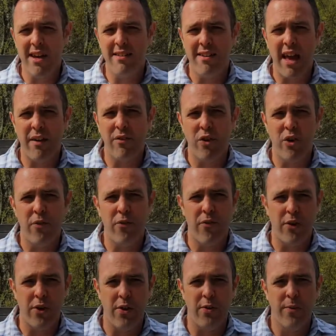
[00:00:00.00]
have good for
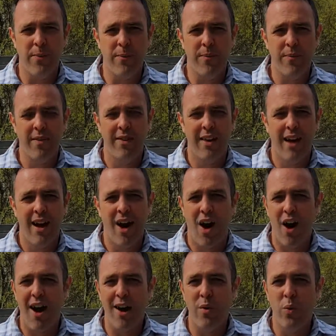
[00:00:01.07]
you.
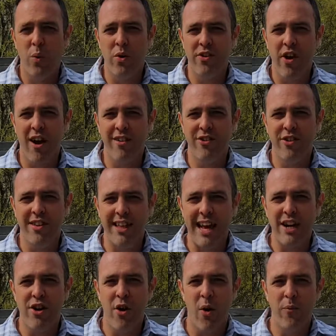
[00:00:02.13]
All right, we'll talk to you
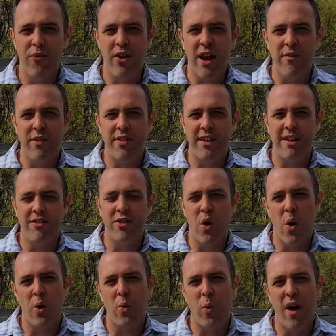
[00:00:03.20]
later. Hopefully everything's
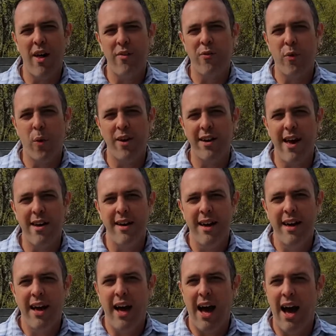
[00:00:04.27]
going well for you.
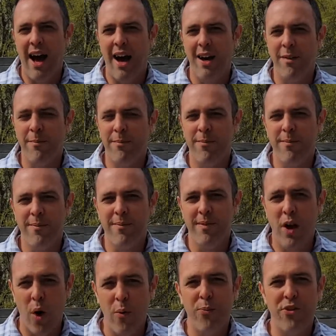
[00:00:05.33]

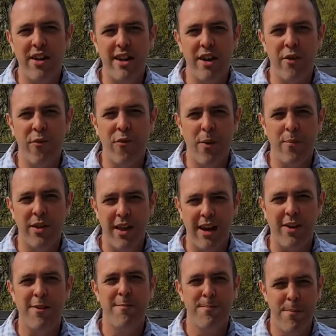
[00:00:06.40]
Hope to hear from you
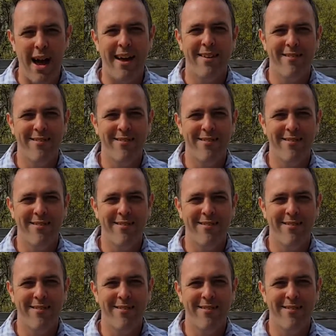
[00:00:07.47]
later. Bye.